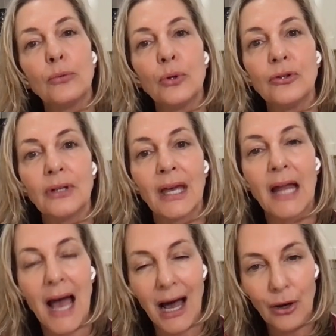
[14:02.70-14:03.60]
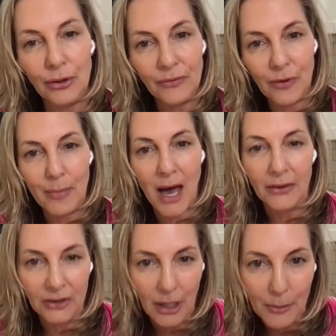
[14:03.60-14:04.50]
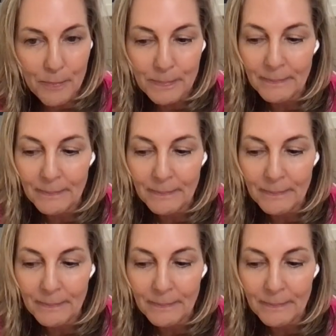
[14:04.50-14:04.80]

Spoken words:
then when you get out of the bathtub,